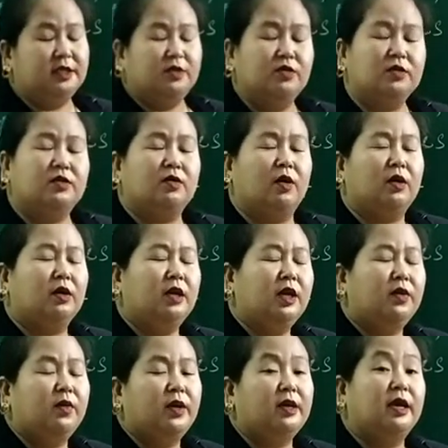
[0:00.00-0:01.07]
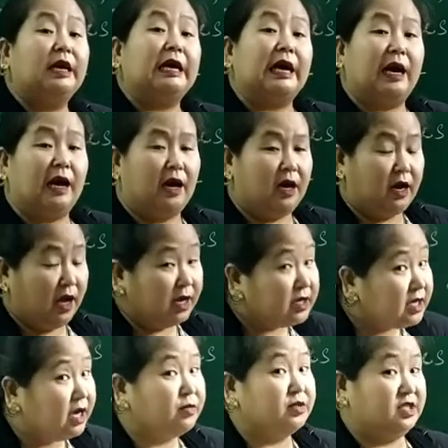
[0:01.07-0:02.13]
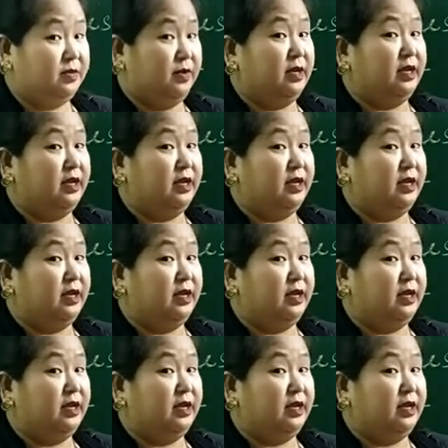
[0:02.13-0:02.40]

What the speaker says: used only with the uncountable